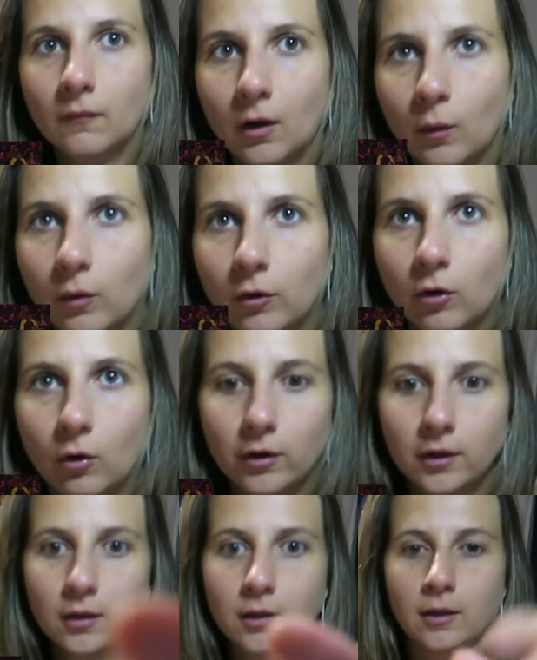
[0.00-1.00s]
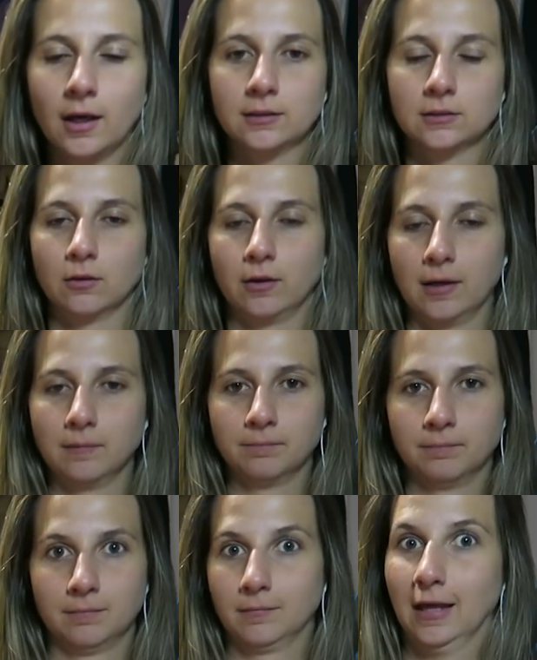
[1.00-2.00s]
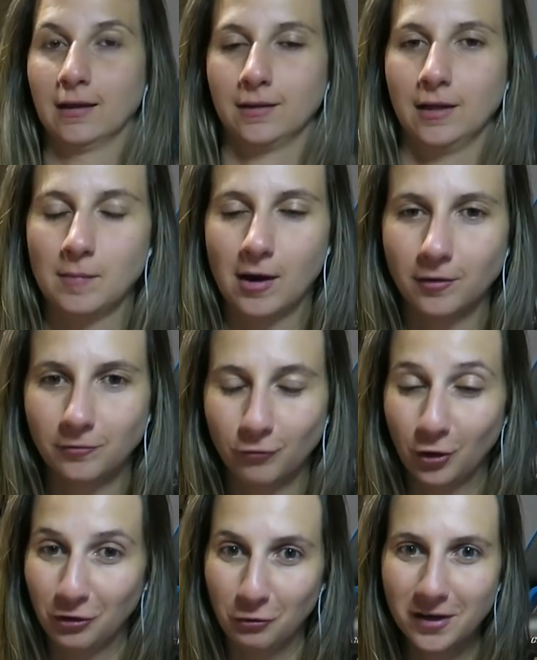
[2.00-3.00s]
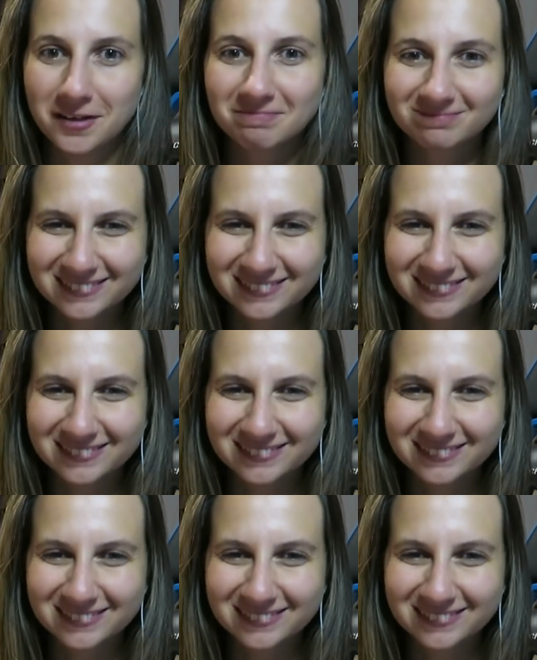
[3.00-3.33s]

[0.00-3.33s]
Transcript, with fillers: Are we recording? Yes, okay. Came on really quick.